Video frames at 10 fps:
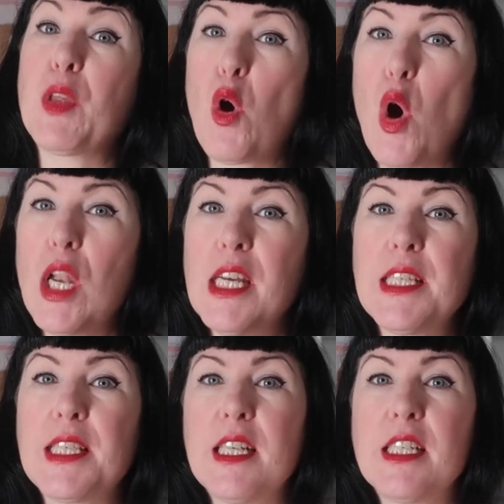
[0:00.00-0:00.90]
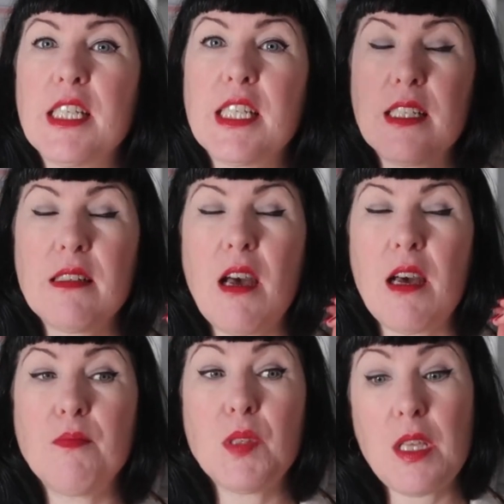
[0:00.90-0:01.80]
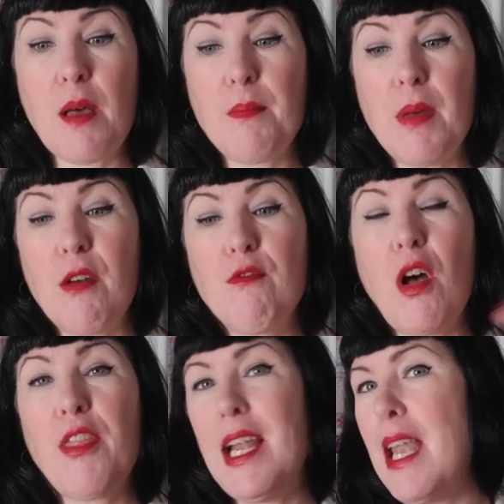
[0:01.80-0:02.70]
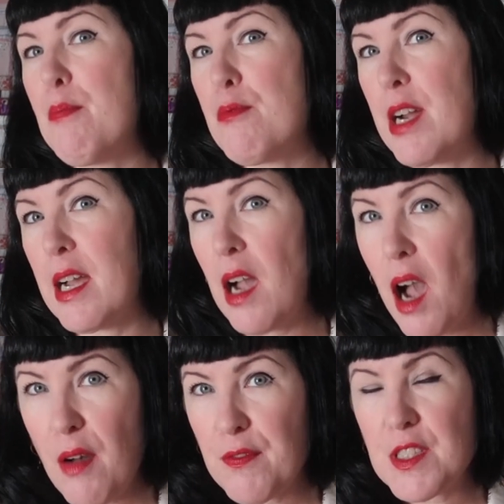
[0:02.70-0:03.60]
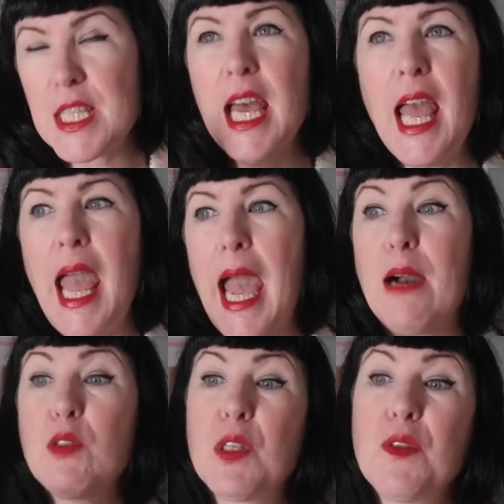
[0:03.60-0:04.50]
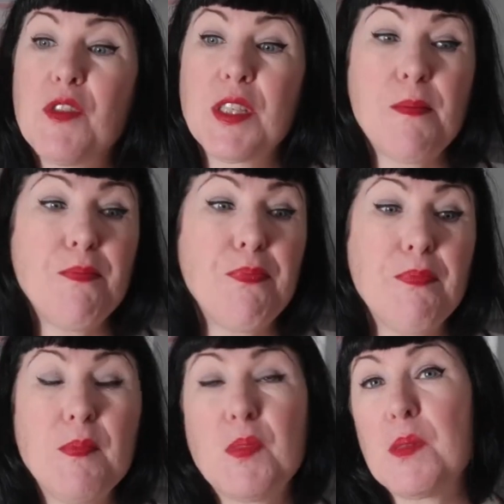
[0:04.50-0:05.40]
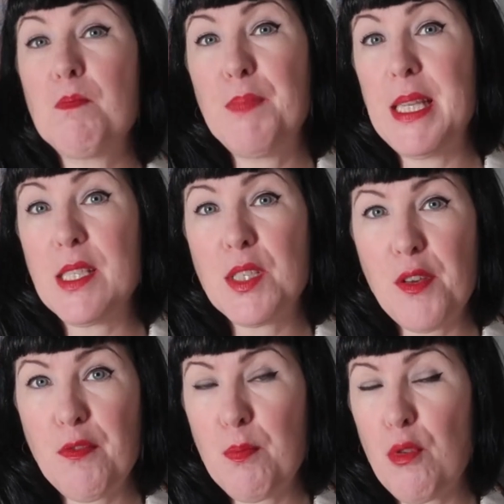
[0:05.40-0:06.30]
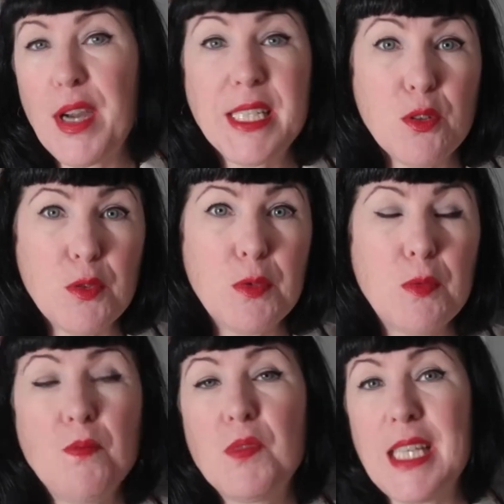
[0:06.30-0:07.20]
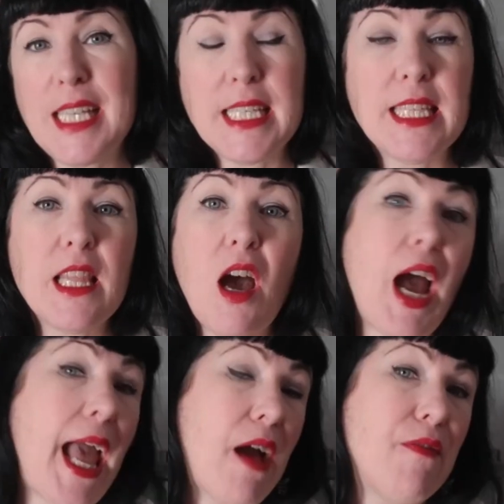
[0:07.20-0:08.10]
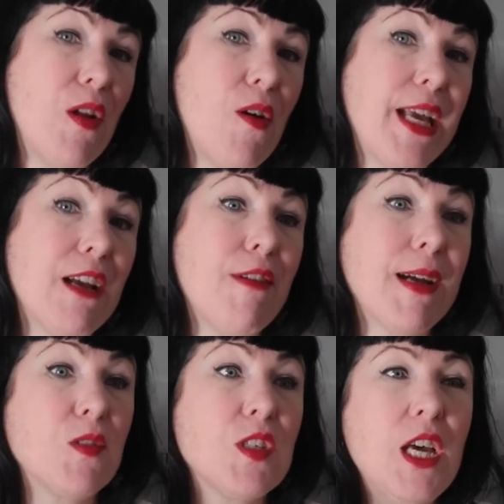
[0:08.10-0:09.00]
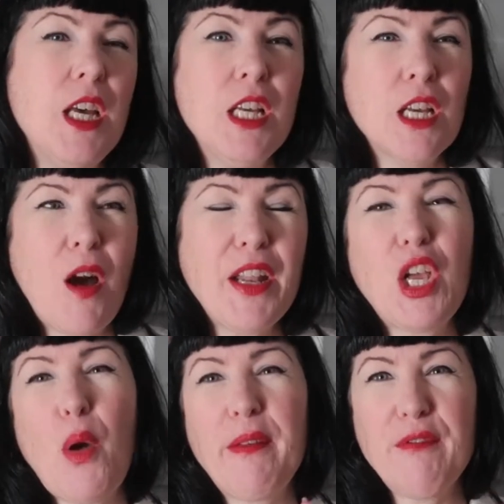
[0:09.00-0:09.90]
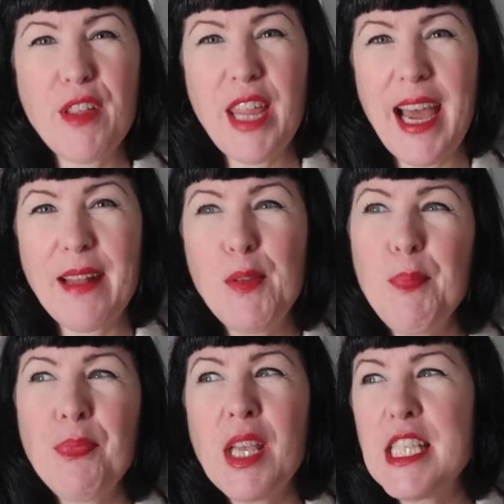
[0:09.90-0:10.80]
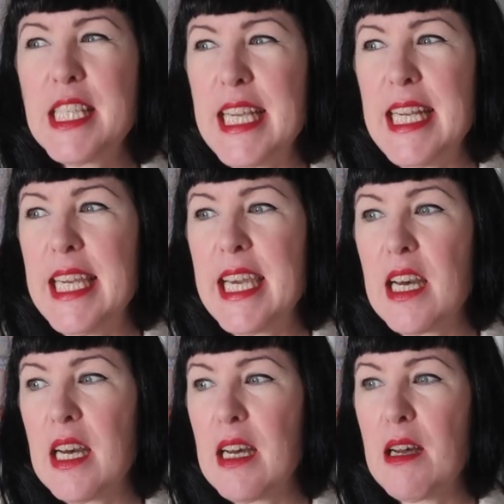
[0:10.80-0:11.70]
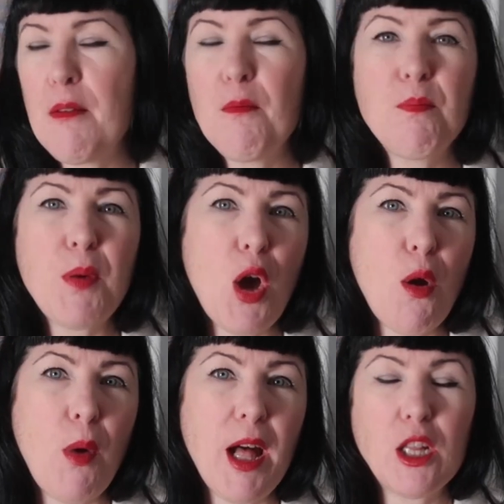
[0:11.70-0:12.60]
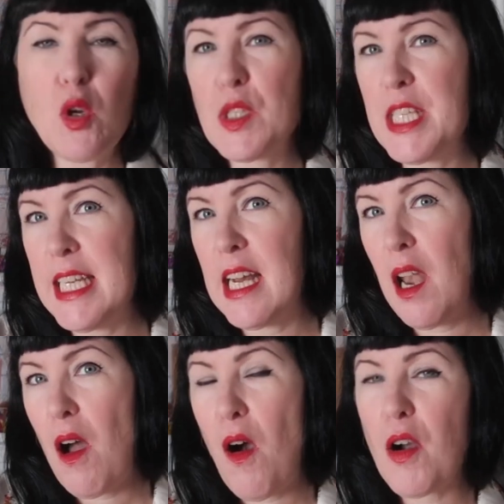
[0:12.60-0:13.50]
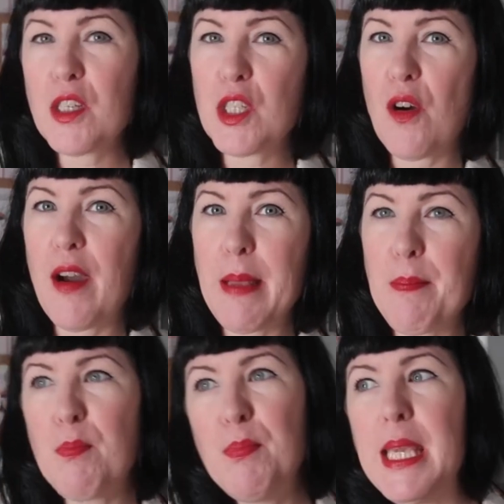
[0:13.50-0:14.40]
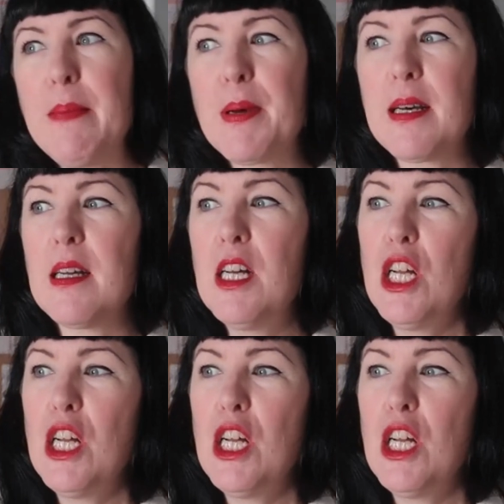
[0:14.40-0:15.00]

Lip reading: collars and some rather elaborate cuffs out of some bits of bridal satin that I have lying around, kind of going for that Celia Burtwell, Aussie Clark type Bieber